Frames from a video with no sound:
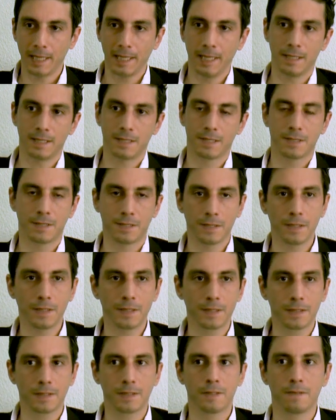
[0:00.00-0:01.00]
it's
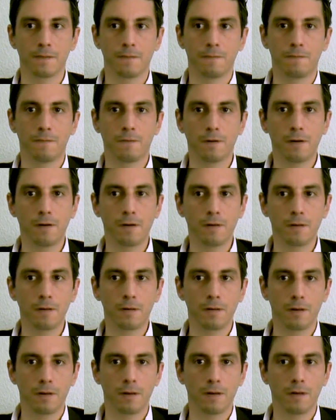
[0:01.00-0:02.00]
just the
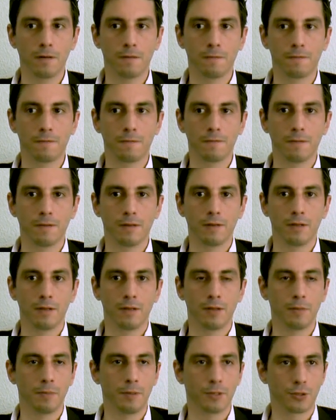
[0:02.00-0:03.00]
fall of
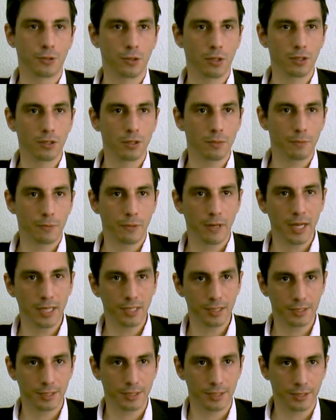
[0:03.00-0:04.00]
the petroleum
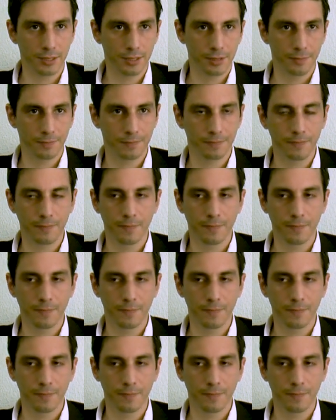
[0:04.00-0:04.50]
prices